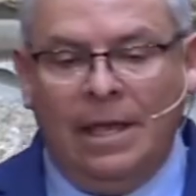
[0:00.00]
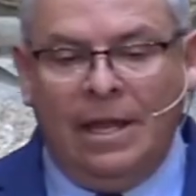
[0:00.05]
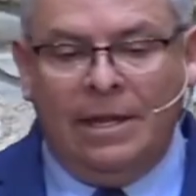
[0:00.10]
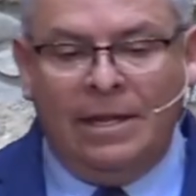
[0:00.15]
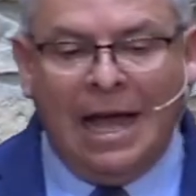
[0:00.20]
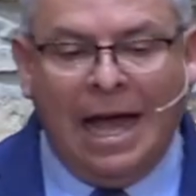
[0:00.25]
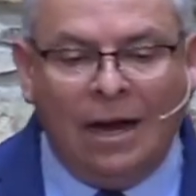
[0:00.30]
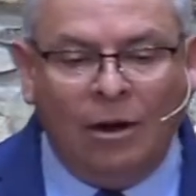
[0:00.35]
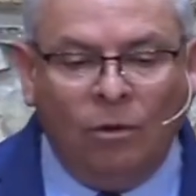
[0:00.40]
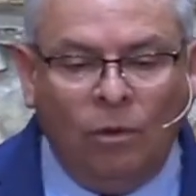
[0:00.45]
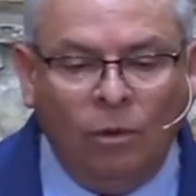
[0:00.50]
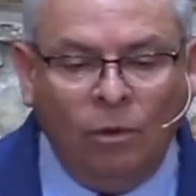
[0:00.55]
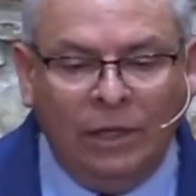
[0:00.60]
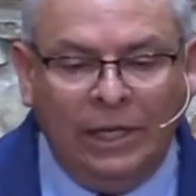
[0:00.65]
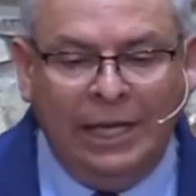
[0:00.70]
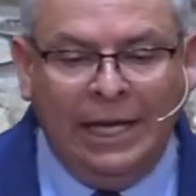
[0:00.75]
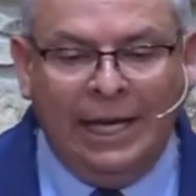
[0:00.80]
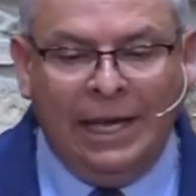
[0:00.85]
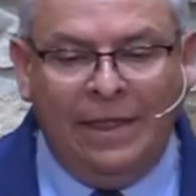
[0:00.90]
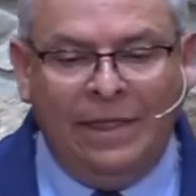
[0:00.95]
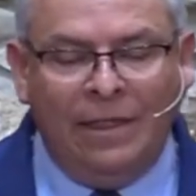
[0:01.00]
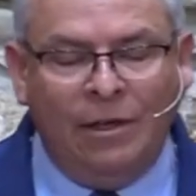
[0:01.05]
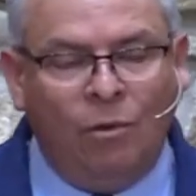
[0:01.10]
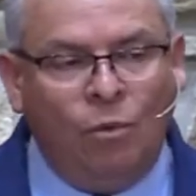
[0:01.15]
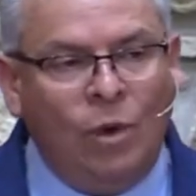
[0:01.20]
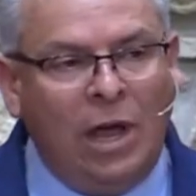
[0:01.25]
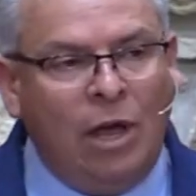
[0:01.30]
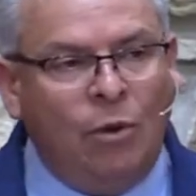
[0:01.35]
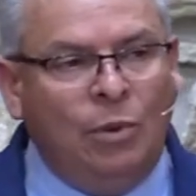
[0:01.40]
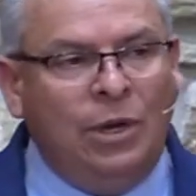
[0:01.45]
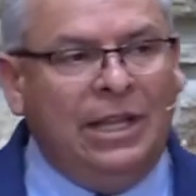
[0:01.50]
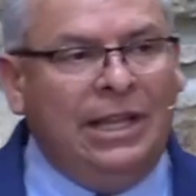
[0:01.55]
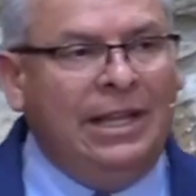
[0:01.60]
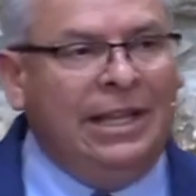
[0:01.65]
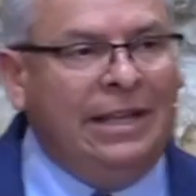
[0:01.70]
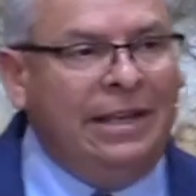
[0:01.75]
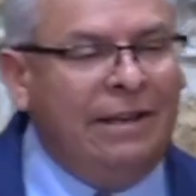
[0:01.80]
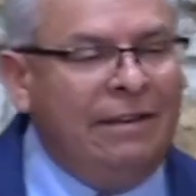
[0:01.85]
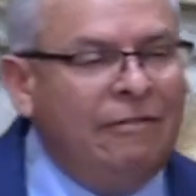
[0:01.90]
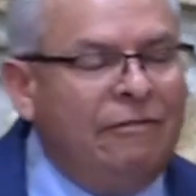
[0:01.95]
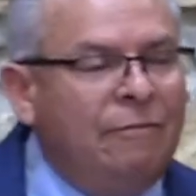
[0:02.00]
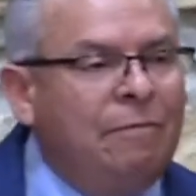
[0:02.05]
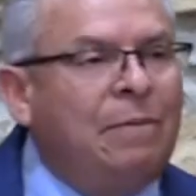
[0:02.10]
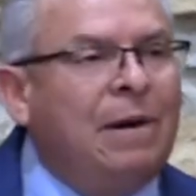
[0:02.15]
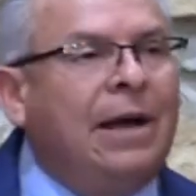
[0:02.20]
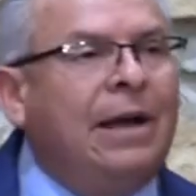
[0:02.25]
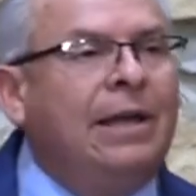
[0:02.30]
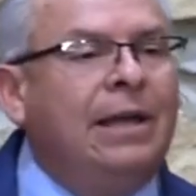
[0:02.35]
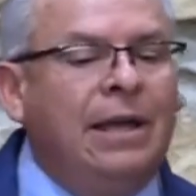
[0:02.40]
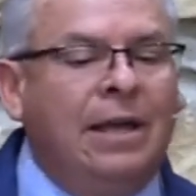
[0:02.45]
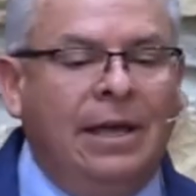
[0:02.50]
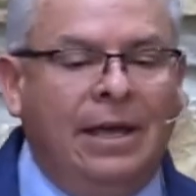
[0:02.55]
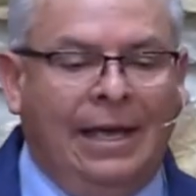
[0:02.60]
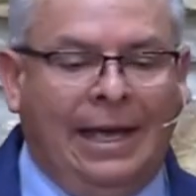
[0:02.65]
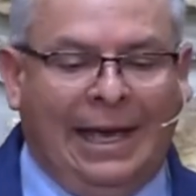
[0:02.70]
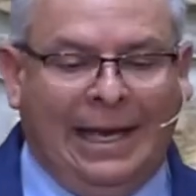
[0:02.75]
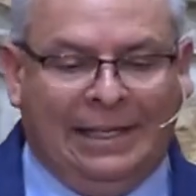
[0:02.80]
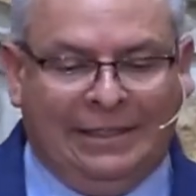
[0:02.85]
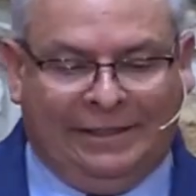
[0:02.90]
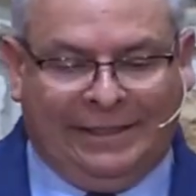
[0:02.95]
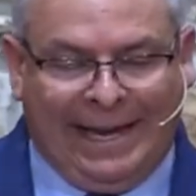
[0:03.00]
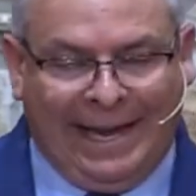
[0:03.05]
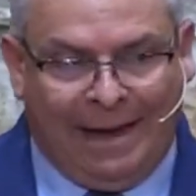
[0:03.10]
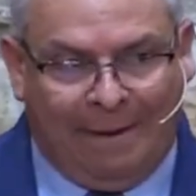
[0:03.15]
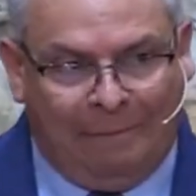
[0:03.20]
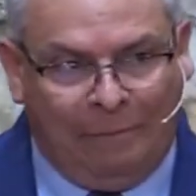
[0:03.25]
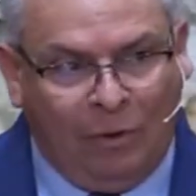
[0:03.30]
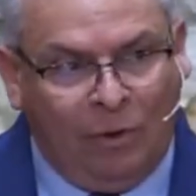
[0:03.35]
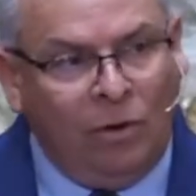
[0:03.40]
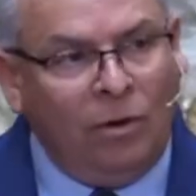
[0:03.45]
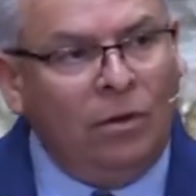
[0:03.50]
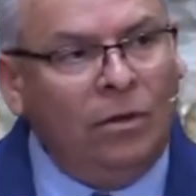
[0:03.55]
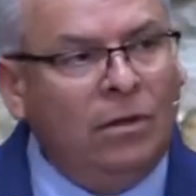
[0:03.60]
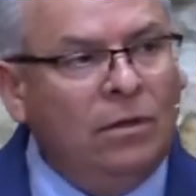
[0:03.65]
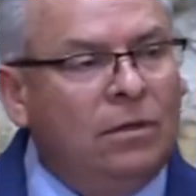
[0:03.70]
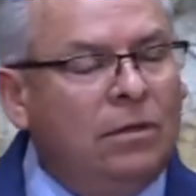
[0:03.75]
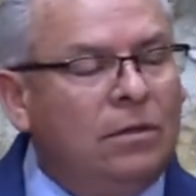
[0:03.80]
not only in the way we live by example,